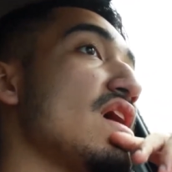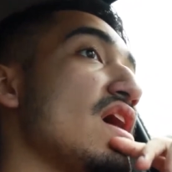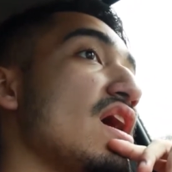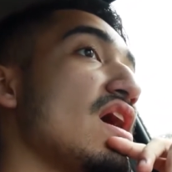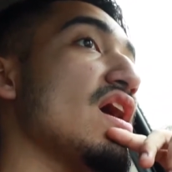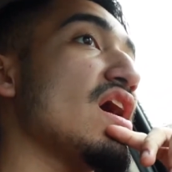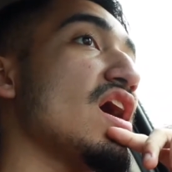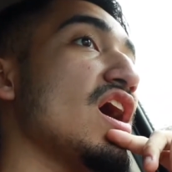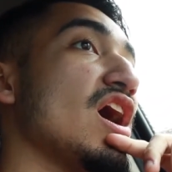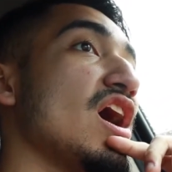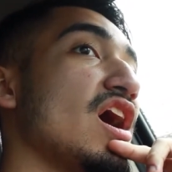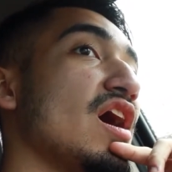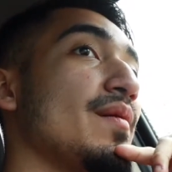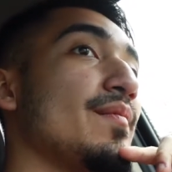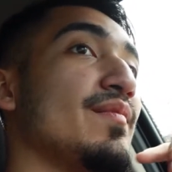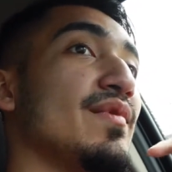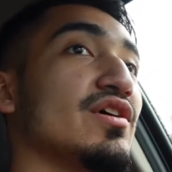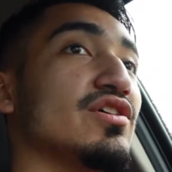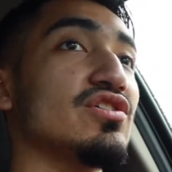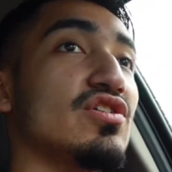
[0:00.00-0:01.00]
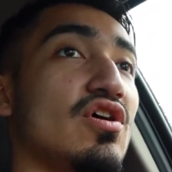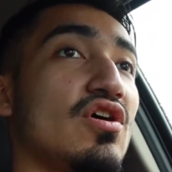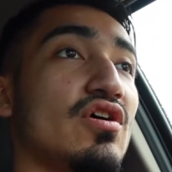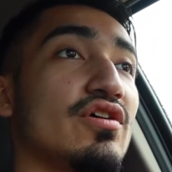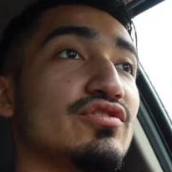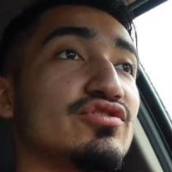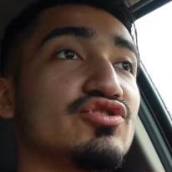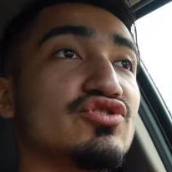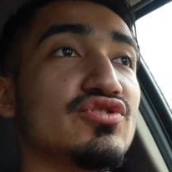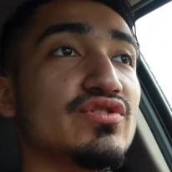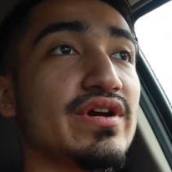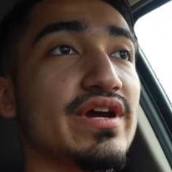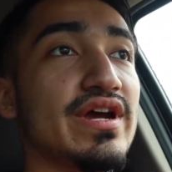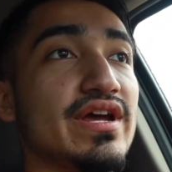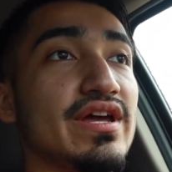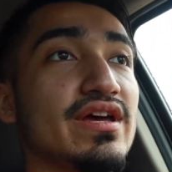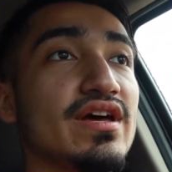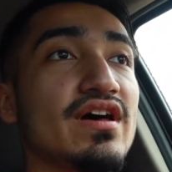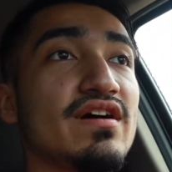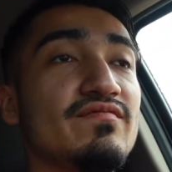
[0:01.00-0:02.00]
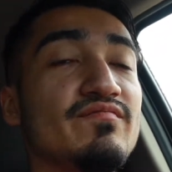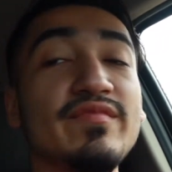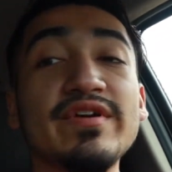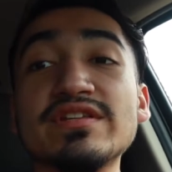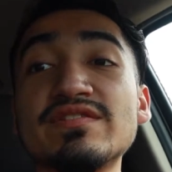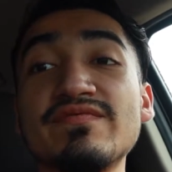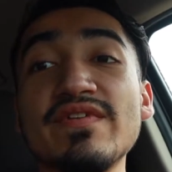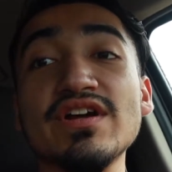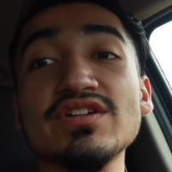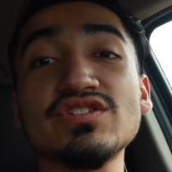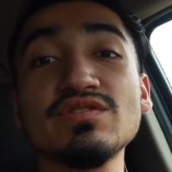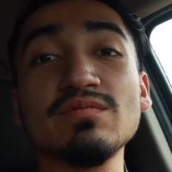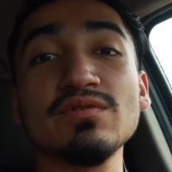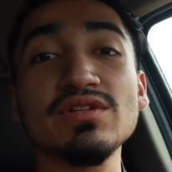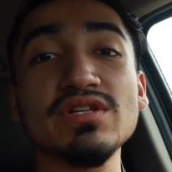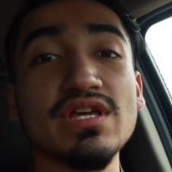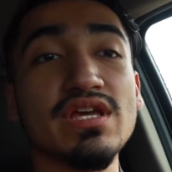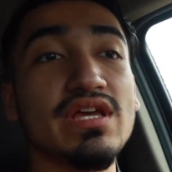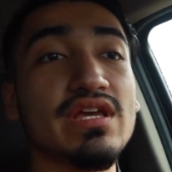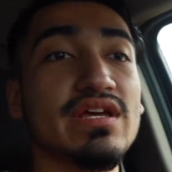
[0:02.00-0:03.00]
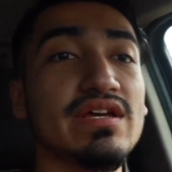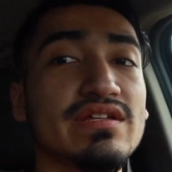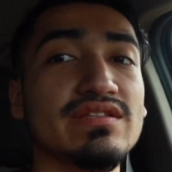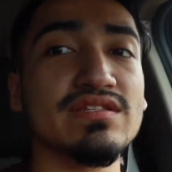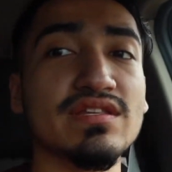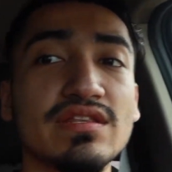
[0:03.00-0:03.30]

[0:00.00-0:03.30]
a carton tray of mixed vegetable cans,